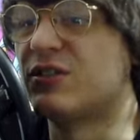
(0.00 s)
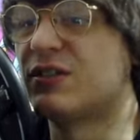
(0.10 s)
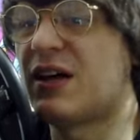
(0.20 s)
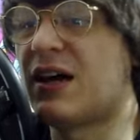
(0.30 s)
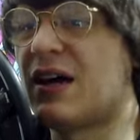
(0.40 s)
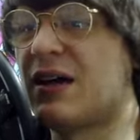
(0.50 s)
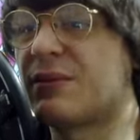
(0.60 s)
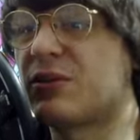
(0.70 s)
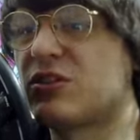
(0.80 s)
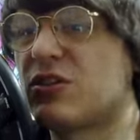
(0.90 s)

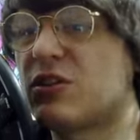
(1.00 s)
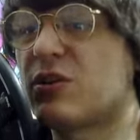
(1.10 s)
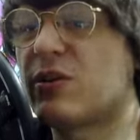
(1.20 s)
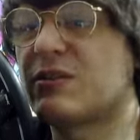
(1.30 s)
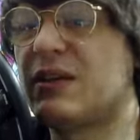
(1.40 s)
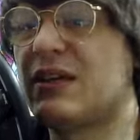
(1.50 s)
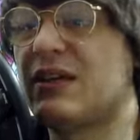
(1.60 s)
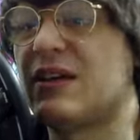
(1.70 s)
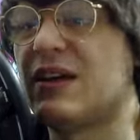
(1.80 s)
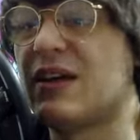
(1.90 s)
because you're not going to be
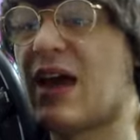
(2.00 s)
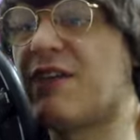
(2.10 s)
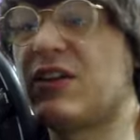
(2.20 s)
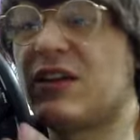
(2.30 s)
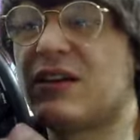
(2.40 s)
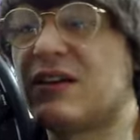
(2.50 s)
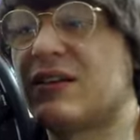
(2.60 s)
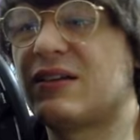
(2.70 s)
having